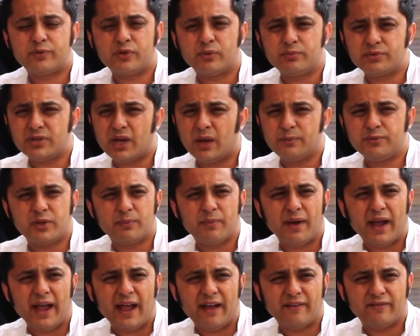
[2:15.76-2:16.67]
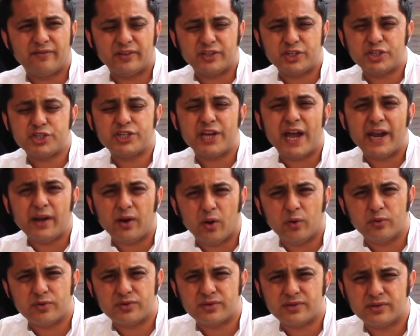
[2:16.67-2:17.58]
Sometimes you might have
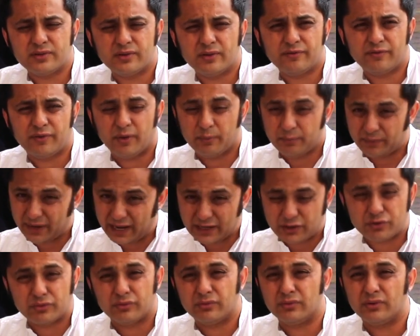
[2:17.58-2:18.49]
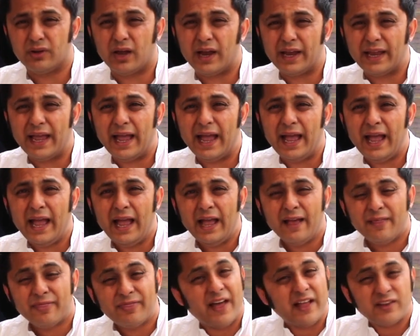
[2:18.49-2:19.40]
shadows from natural light.
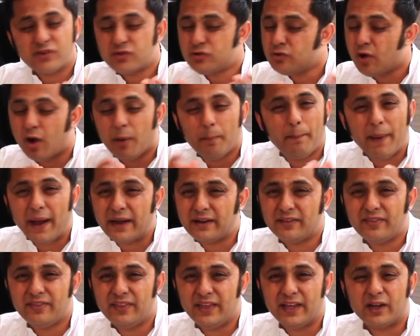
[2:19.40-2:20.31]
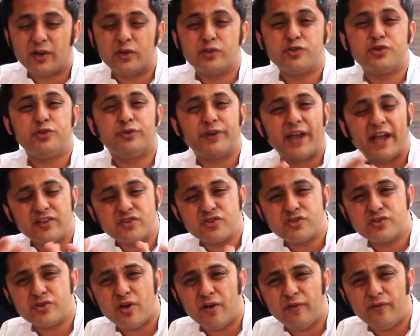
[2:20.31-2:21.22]
That's not a bad thing because you'll get a
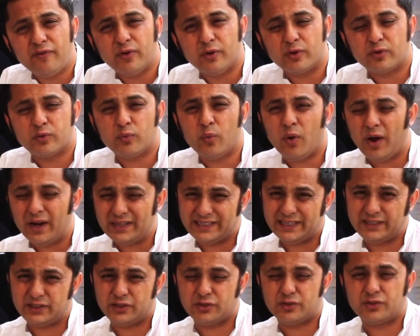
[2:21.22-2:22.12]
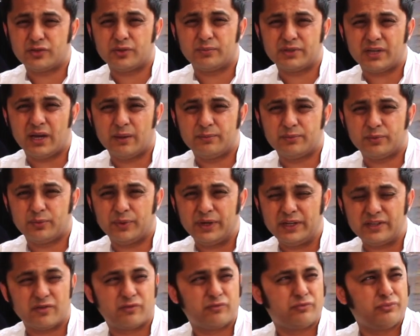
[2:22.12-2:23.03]
soft look. What I tend to do sometimes
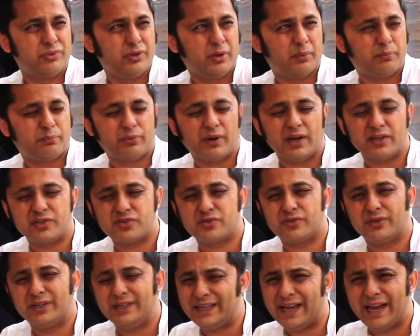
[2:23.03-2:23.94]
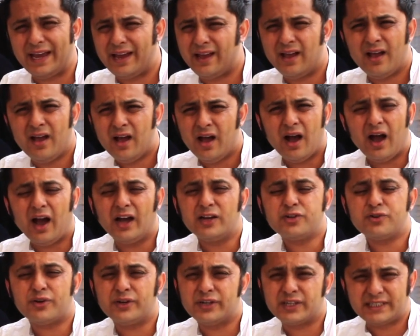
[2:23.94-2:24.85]
when it's a real bright sunny day,
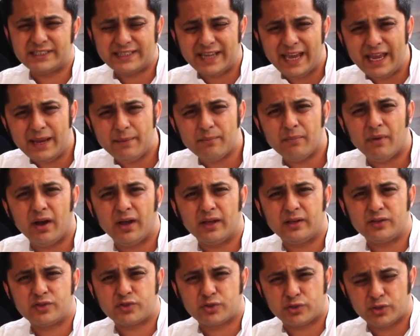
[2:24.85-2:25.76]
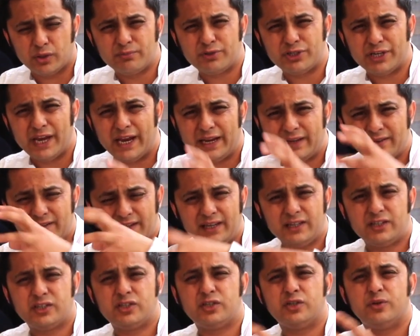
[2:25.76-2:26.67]
I try to take my subjects
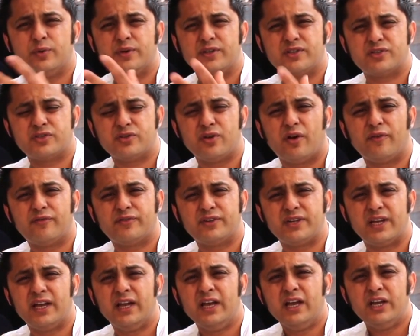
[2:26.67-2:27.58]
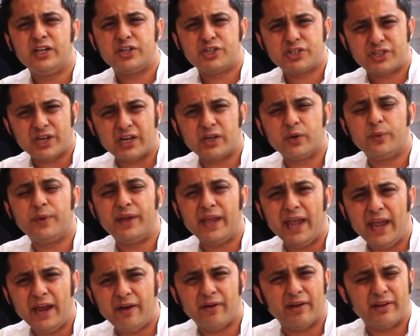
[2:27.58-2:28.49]
into a softer
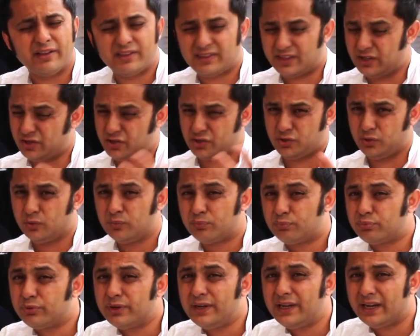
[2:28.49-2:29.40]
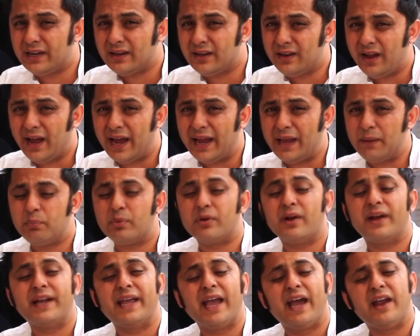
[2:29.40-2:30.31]
shadowy area. There's still brilliant light,
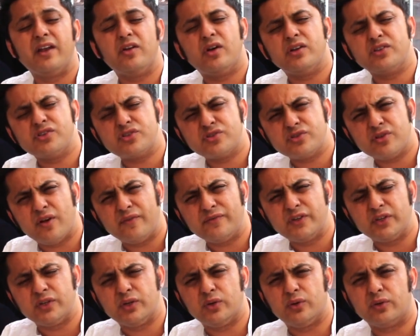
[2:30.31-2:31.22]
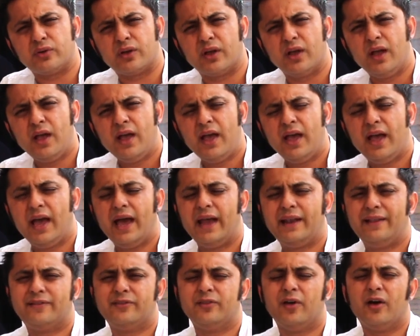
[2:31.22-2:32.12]
but I get a nice softer look,
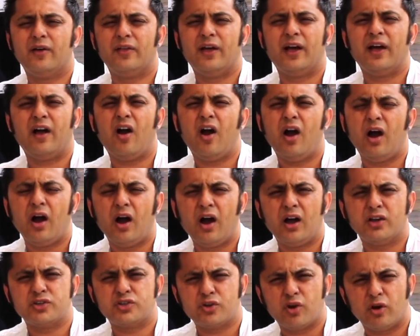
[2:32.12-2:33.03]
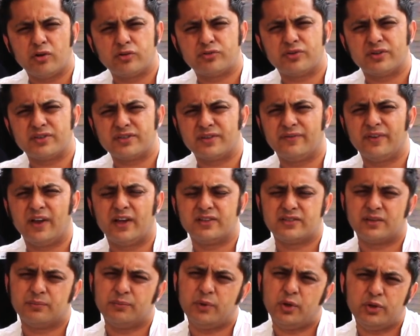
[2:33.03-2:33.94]
and it's not a harsh contrast of
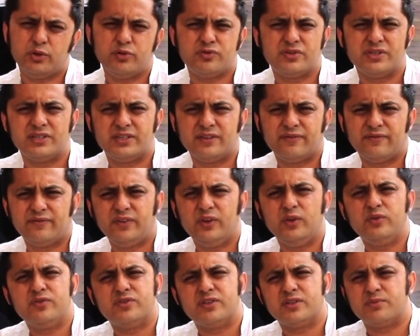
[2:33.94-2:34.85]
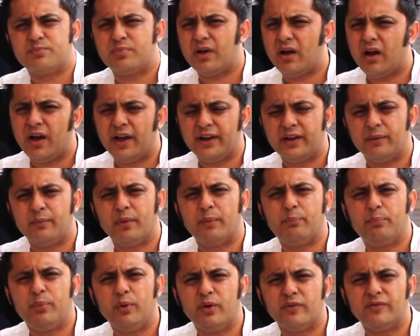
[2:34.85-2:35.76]
light. So I'm not using diffusers behind them
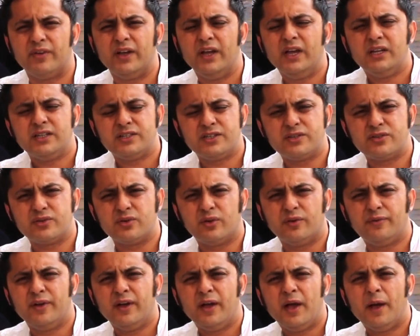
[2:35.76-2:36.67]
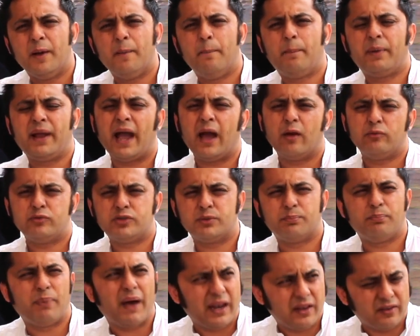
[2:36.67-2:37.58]
above to sort of
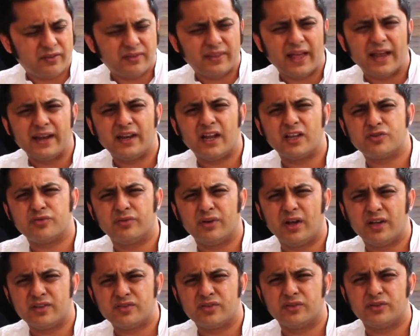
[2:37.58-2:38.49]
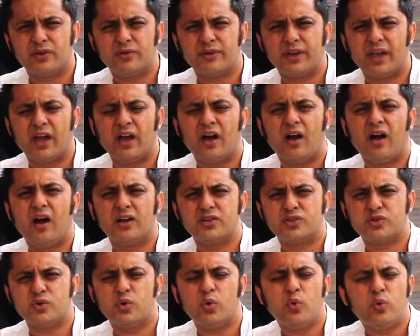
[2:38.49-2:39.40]
counterbalance that natural light, so don't get a
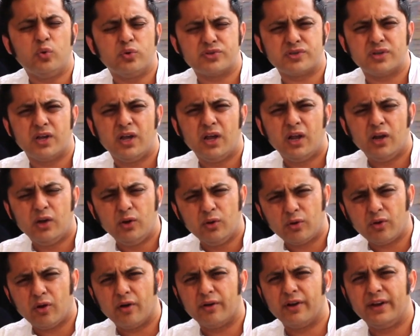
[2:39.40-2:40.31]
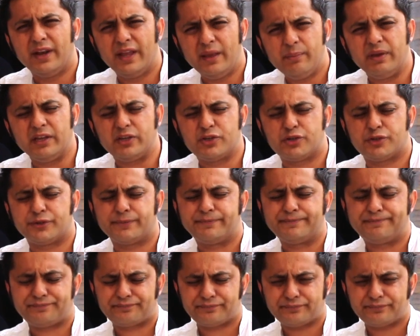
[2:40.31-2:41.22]
harsh, coarse look on an image.